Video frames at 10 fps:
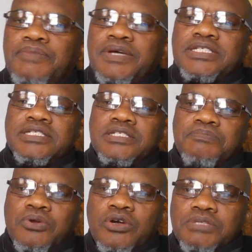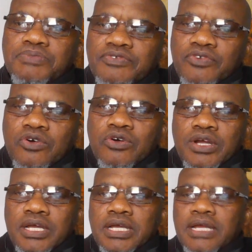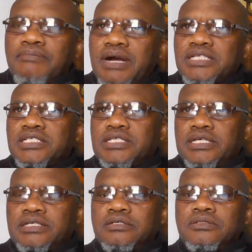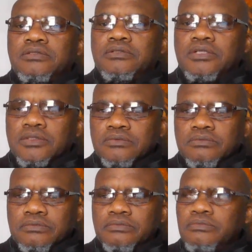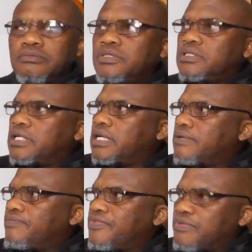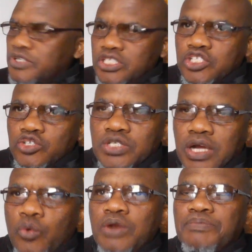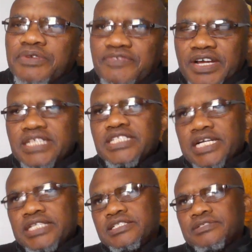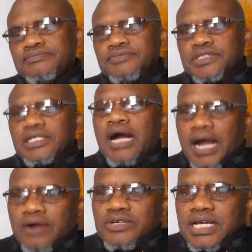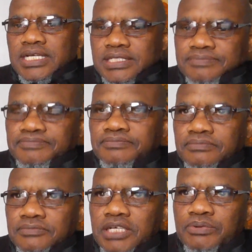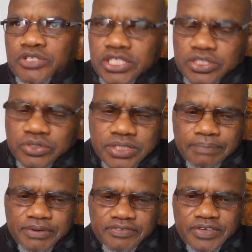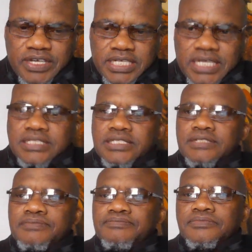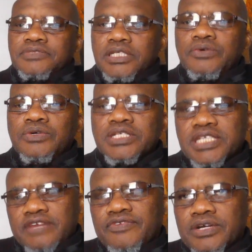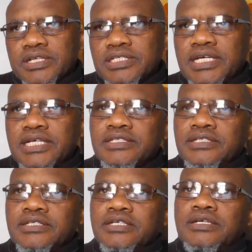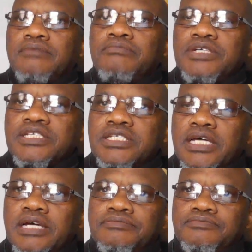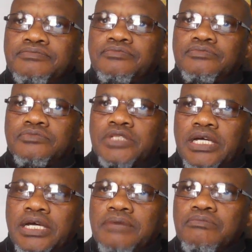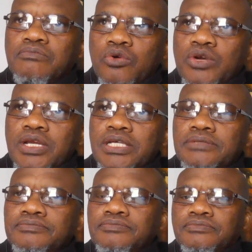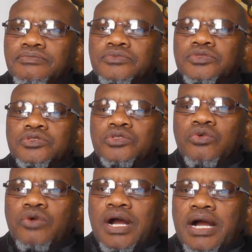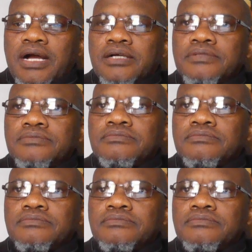the person is brought before a magistrate, the prosecutor will prefer charges. How does a prosecutor prefer charges? He will say, for instance, Mr. Mbuli, you are